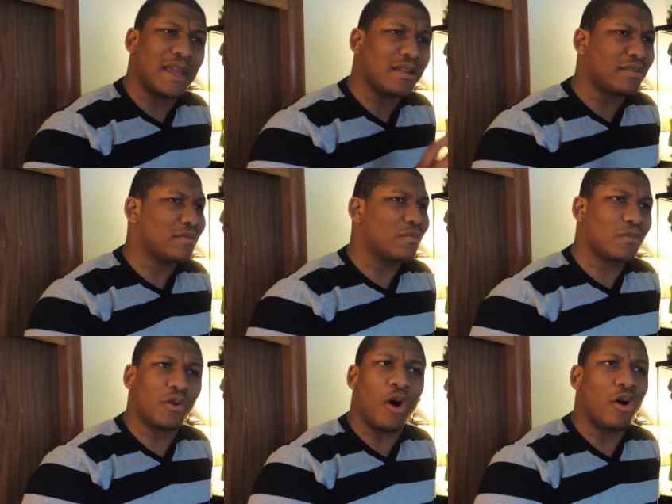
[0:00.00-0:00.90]
Thanks
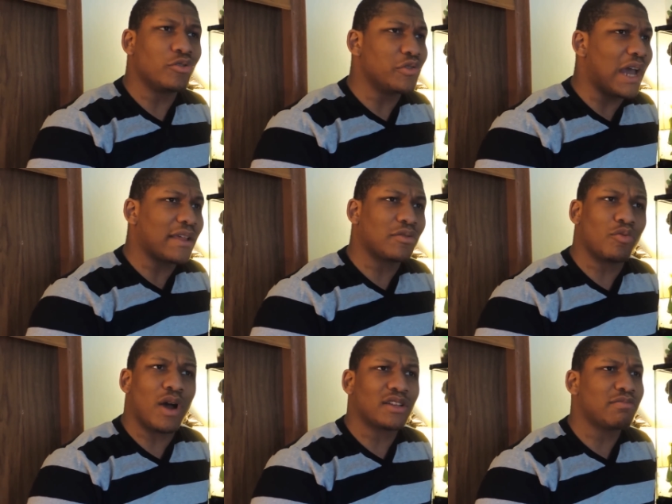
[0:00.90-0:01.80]
to all you guys
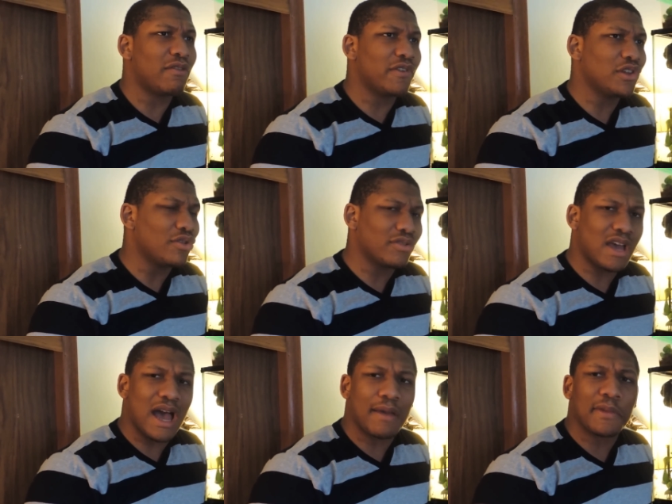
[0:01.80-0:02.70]
who watch my
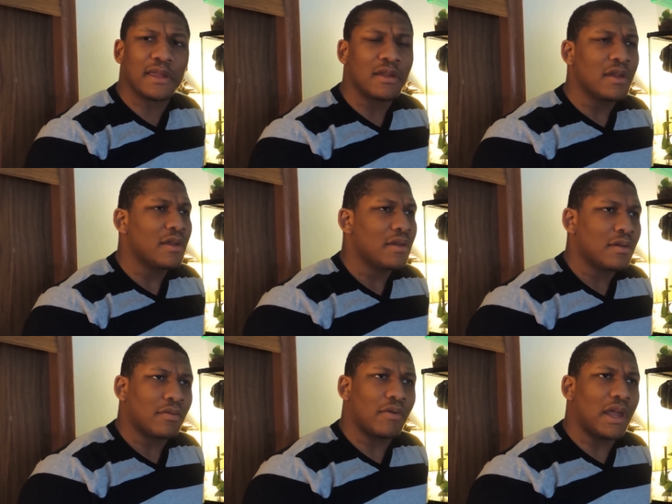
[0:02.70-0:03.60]
videos, comment,
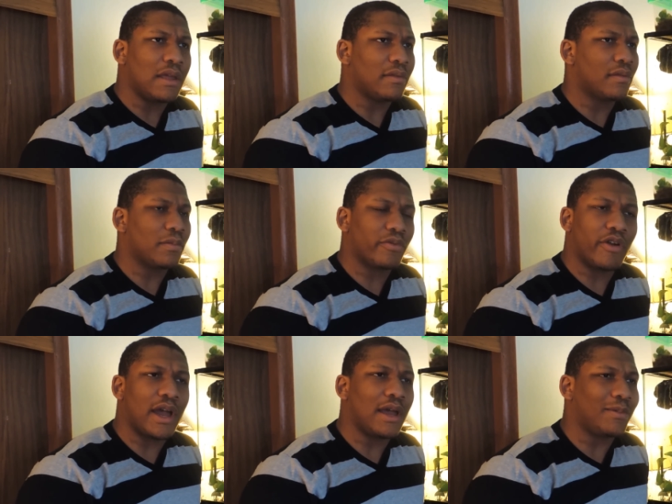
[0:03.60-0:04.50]
rate,
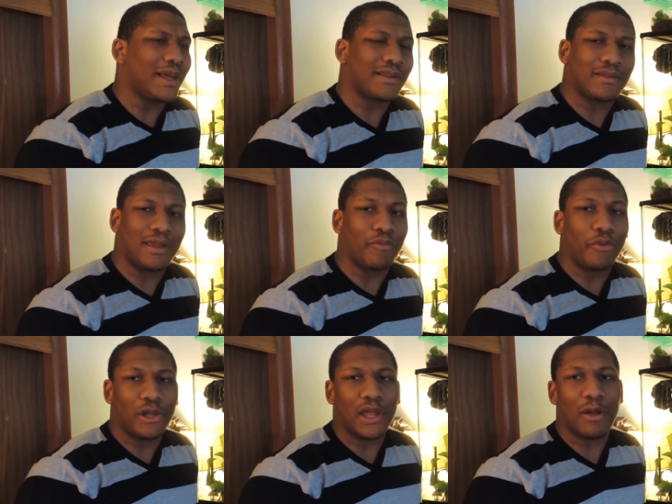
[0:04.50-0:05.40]
subscribe. Like, it
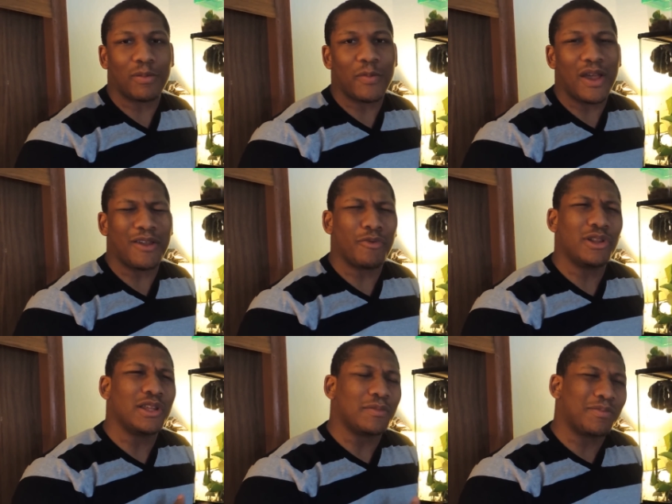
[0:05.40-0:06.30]
really helps me out. It
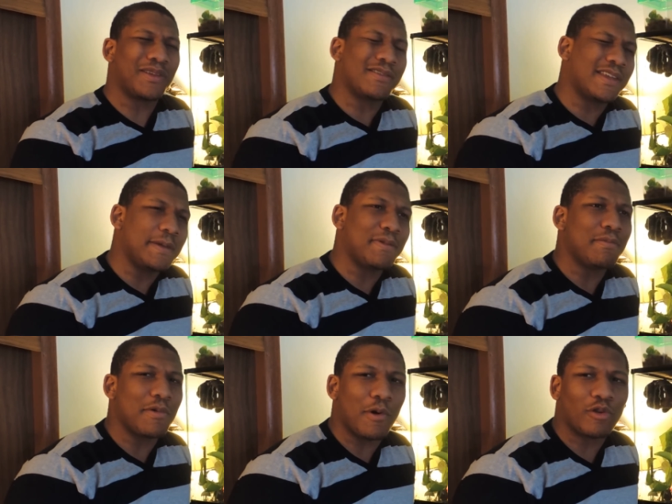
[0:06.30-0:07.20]
really
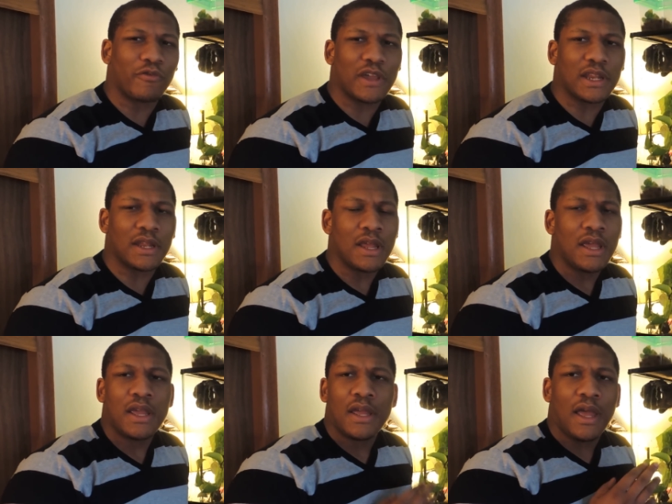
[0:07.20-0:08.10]
keeps me motivated.
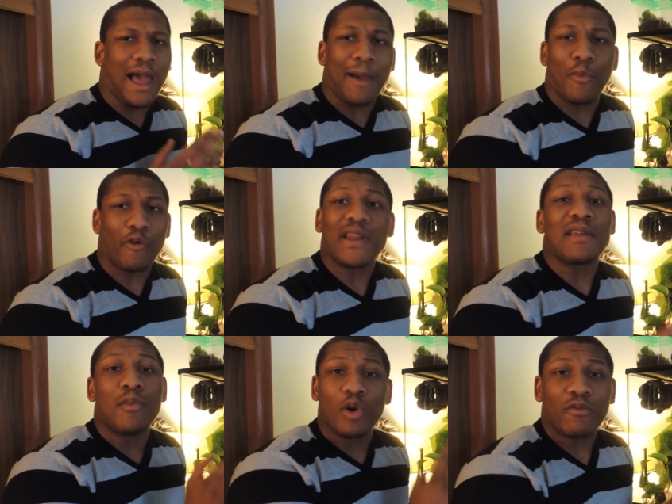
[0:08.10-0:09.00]
I'm
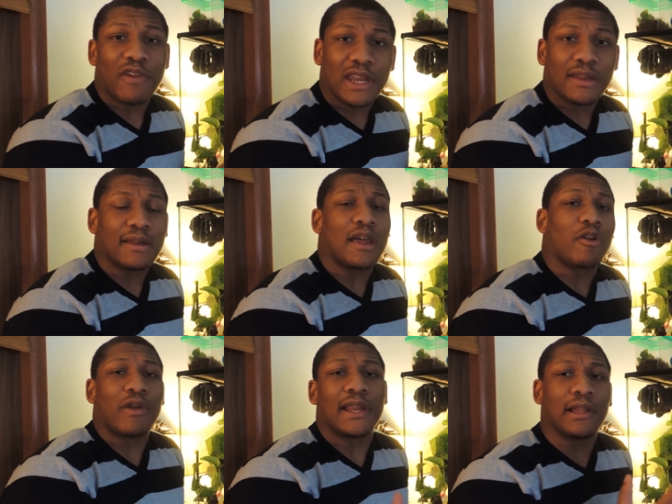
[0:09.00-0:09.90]
already motivated and
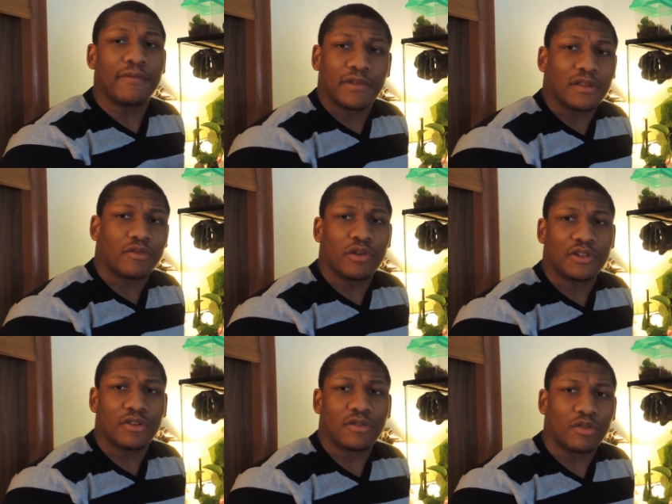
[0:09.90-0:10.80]
I already love these
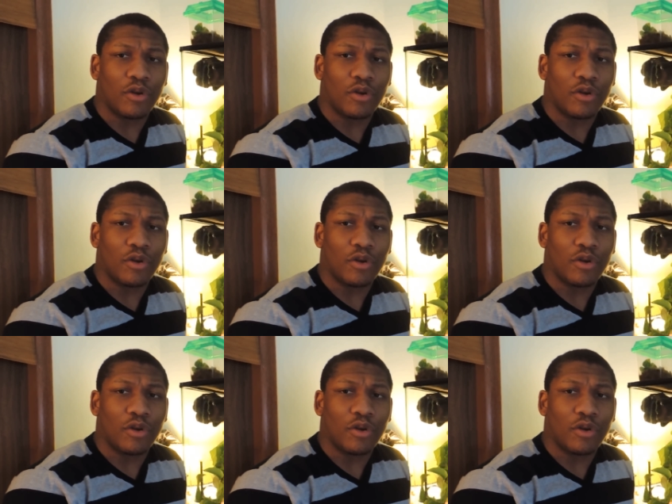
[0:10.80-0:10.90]
creatures.